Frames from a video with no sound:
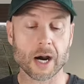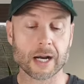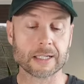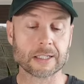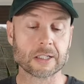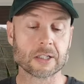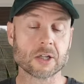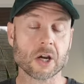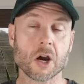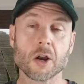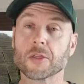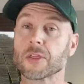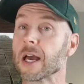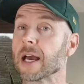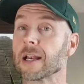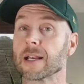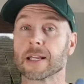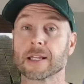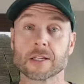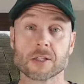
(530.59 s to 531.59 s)
I don't,
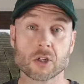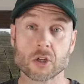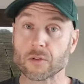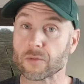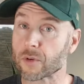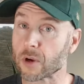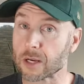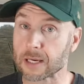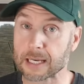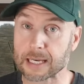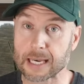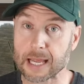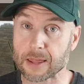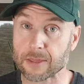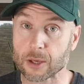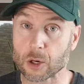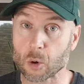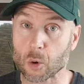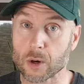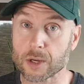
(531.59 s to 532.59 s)
unless you've got any
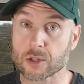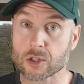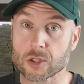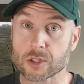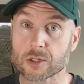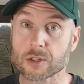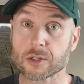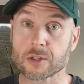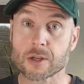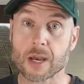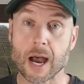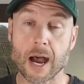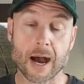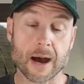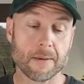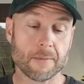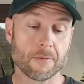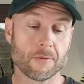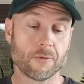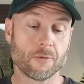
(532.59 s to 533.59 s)
other questions
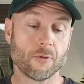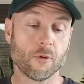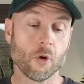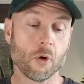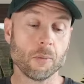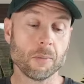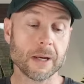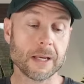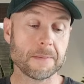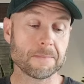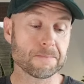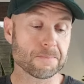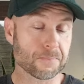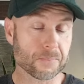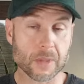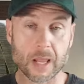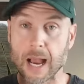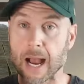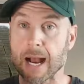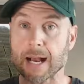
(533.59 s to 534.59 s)
um, for me,
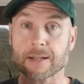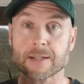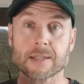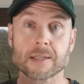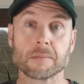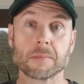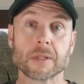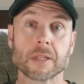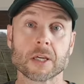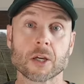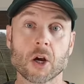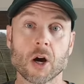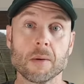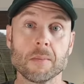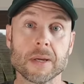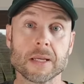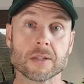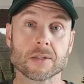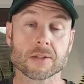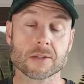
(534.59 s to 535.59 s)
ask them in the
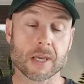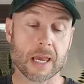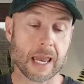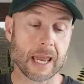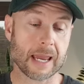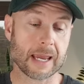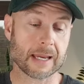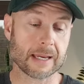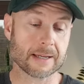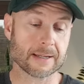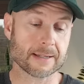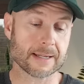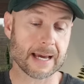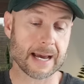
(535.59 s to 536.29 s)
comments and.